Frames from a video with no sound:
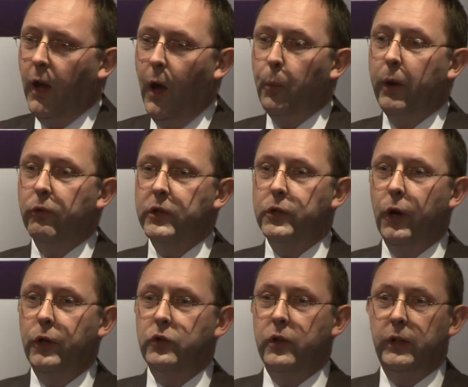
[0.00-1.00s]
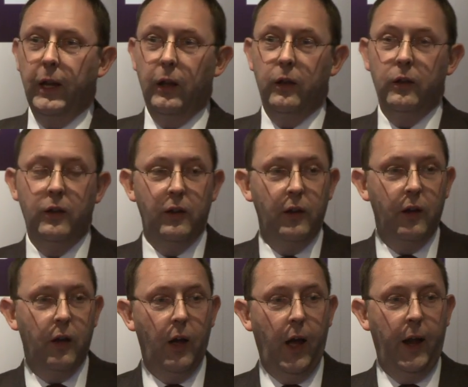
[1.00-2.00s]
And we research the dealer,
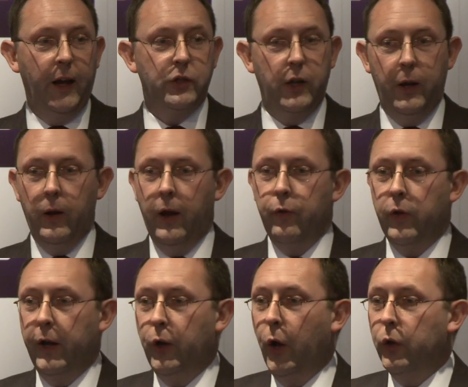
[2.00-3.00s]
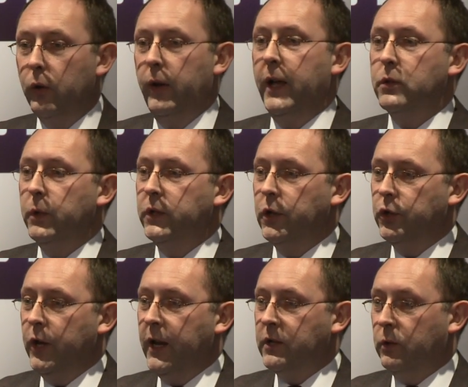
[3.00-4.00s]
and actually if they don't do it as we
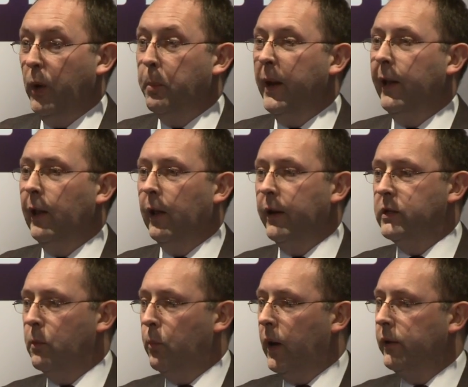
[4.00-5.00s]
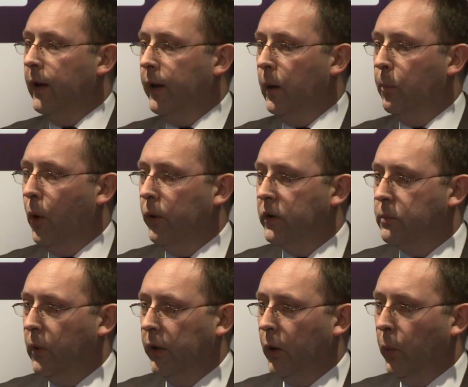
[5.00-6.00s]
suggest, we penalize them by taking bonus
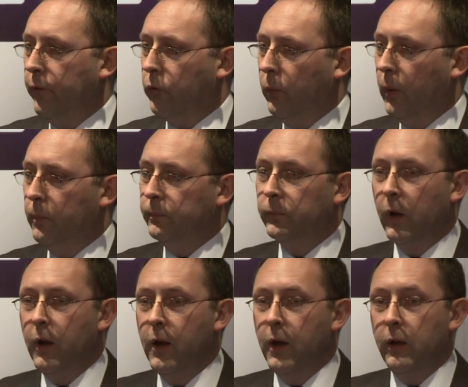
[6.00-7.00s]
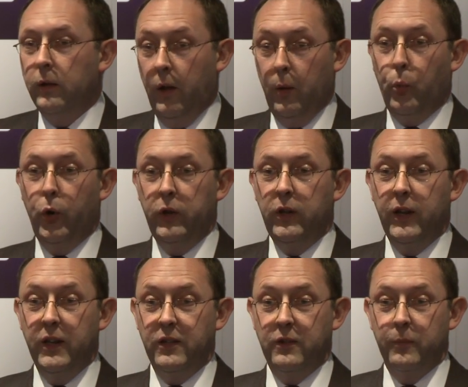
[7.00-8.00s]
money away from them. Now the point
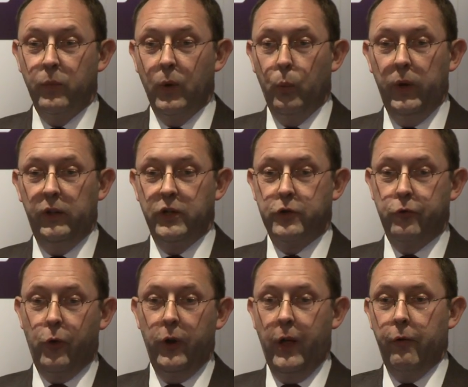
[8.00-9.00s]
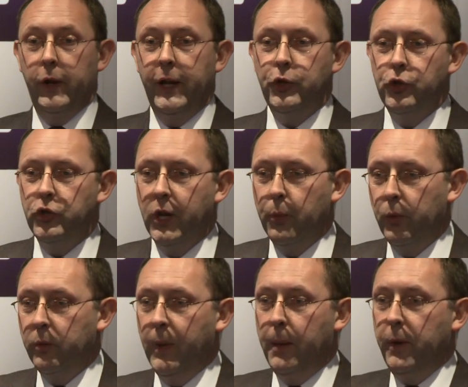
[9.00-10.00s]
is, we destroy that relationship
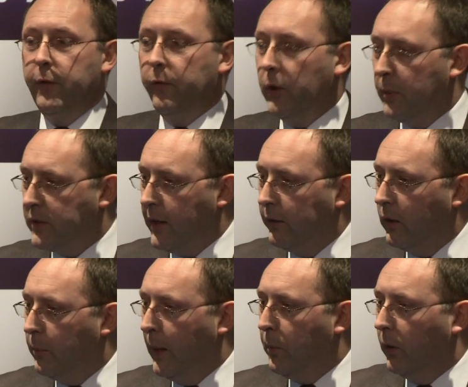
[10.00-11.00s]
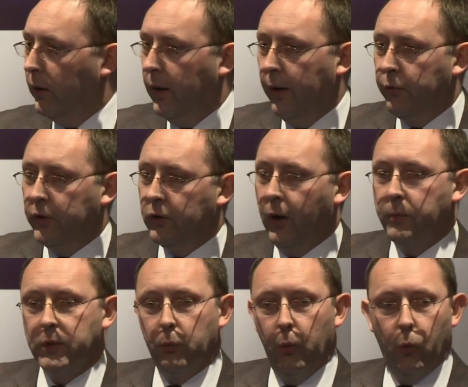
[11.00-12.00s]
with maybe 50% of the people every time
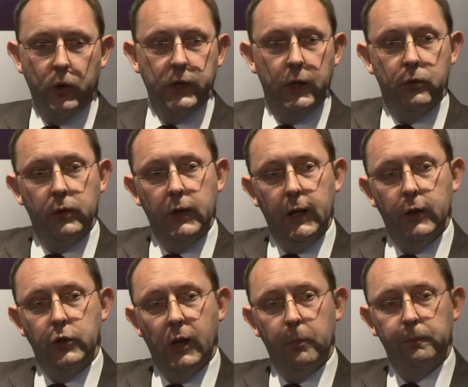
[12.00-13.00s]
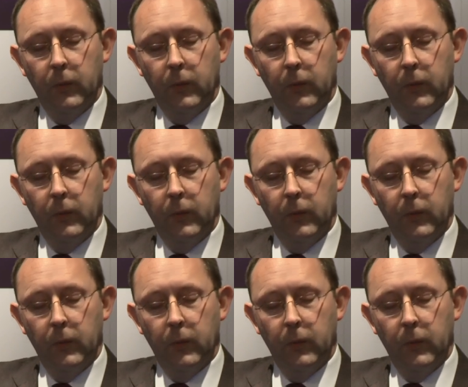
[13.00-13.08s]
someone walks into a dealership.